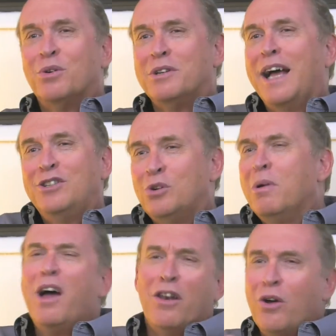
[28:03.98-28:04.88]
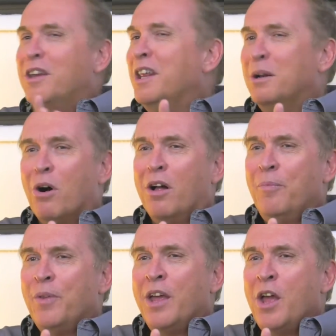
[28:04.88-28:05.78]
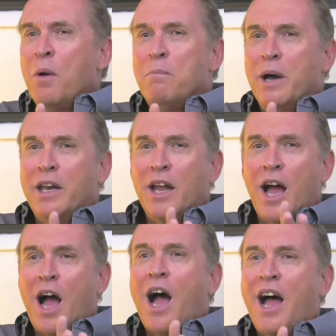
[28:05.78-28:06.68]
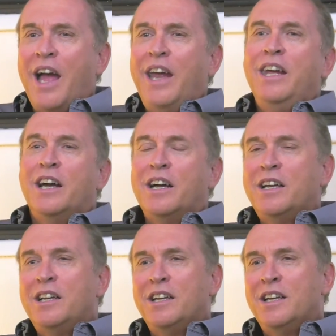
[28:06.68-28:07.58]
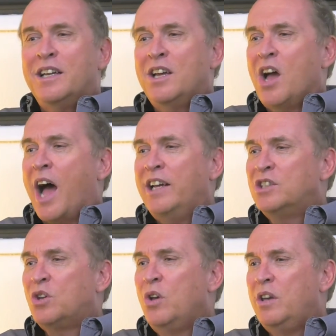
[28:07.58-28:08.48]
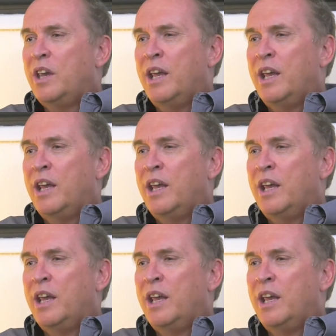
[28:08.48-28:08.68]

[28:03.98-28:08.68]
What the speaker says: attached to them, now you need them all. But I just couldn't.